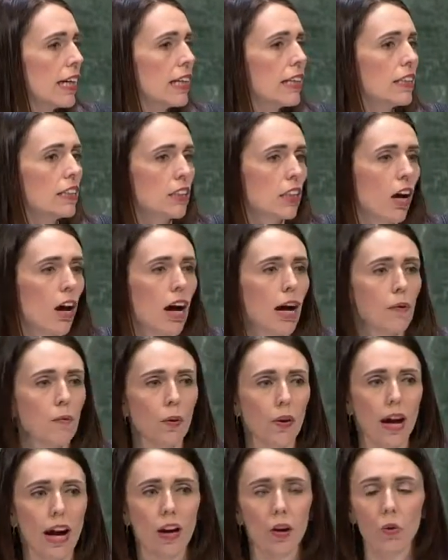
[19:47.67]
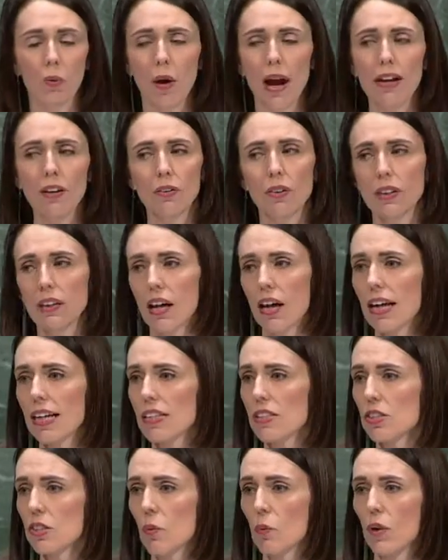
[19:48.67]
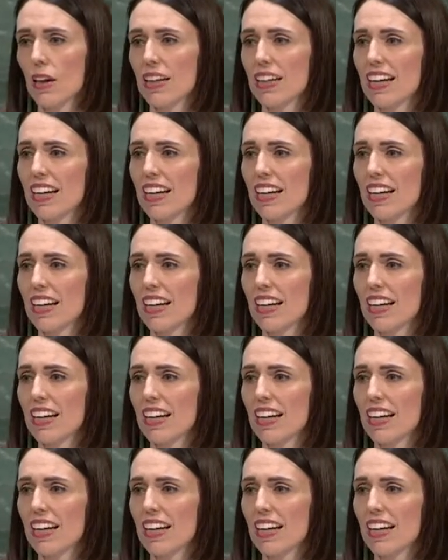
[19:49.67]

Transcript: in a time where our greater reliance on one